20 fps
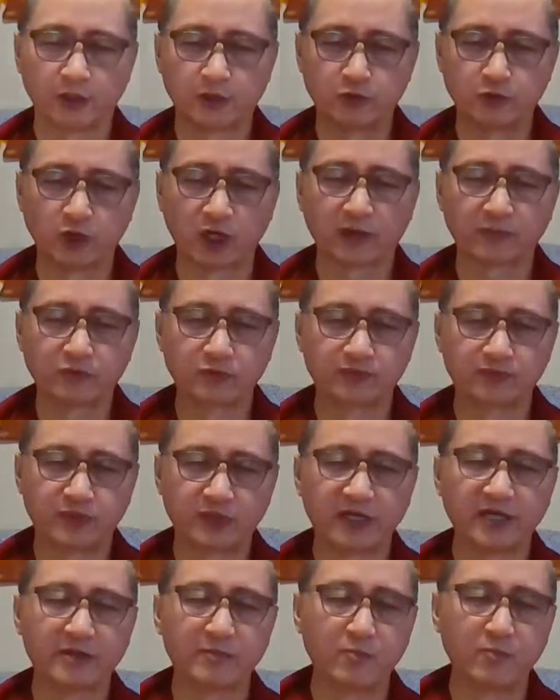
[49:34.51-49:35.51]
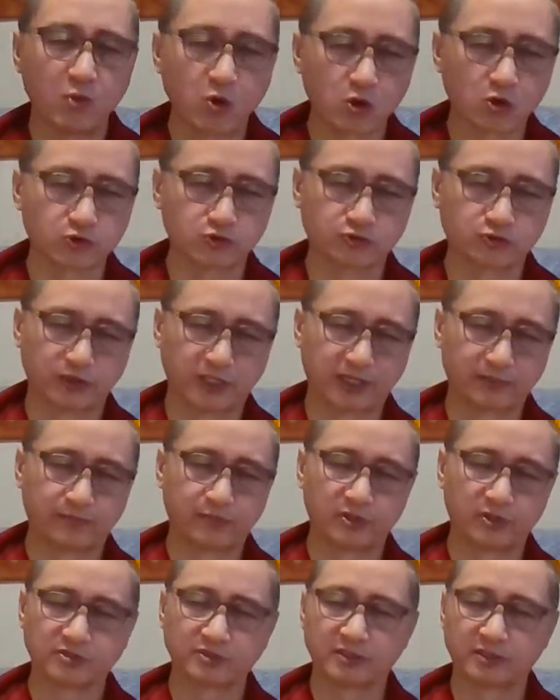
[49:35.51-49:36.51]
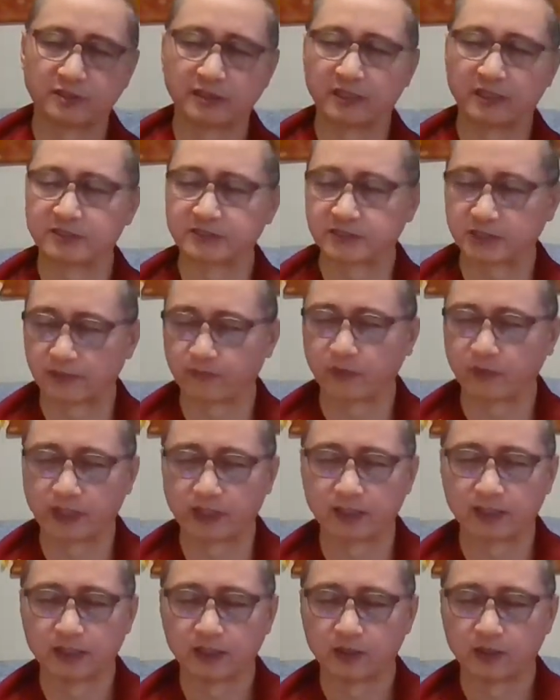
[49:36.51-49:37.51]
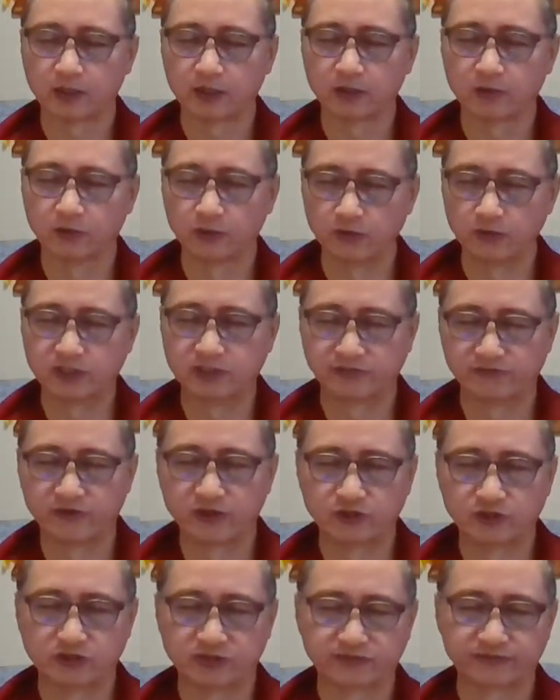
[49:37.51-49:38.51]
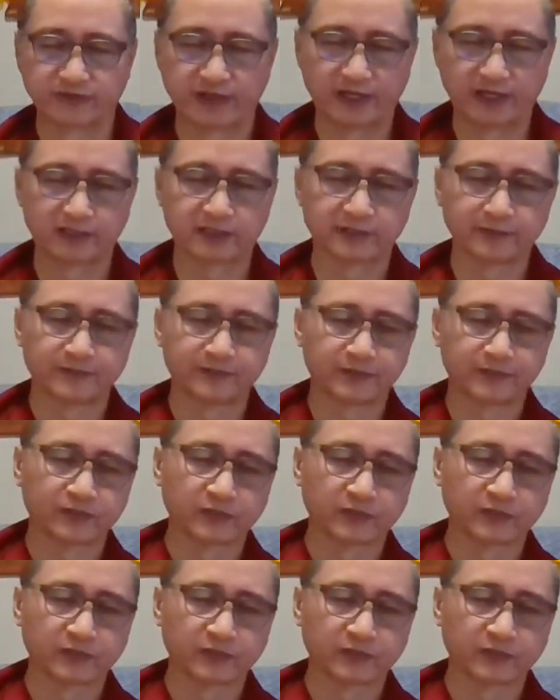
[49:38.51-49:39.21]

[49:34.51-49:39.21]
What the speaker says: You have to pray more to that person than someone who is a virtuous friend.